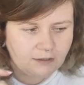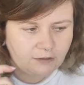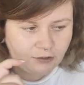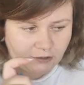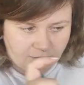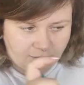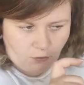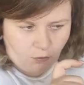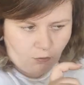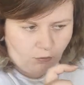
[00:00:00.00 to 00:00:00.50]

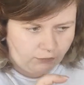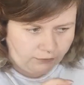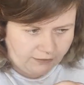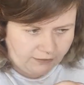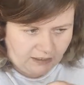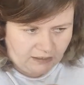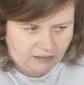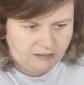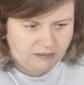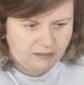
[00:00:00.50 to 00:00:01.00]
just all
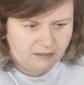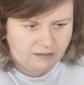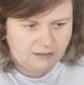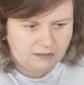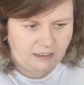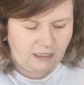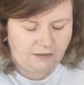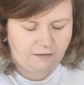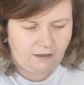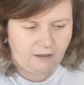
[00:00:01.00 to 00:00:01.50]
neat
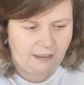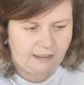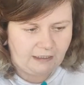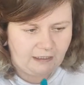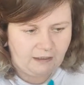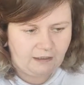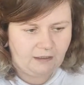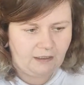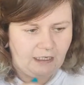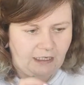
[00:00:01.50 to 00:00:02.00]
together,
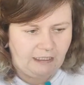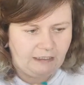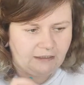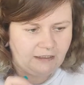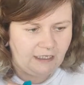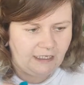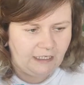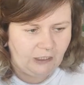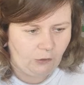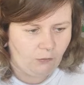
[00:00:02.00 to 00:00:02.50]
like
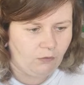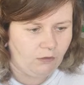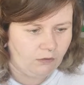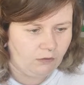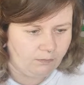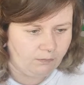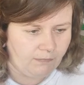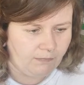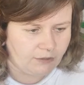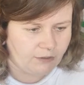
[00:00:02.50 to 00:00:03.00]

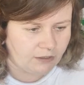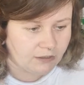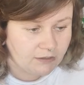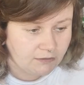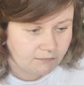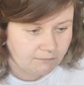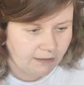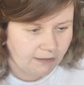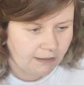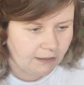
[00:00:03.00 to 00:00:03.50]
equal
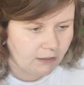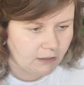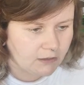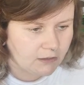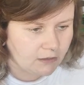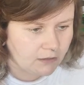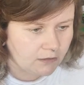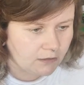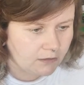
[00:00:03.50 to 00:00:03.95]
measures, really good.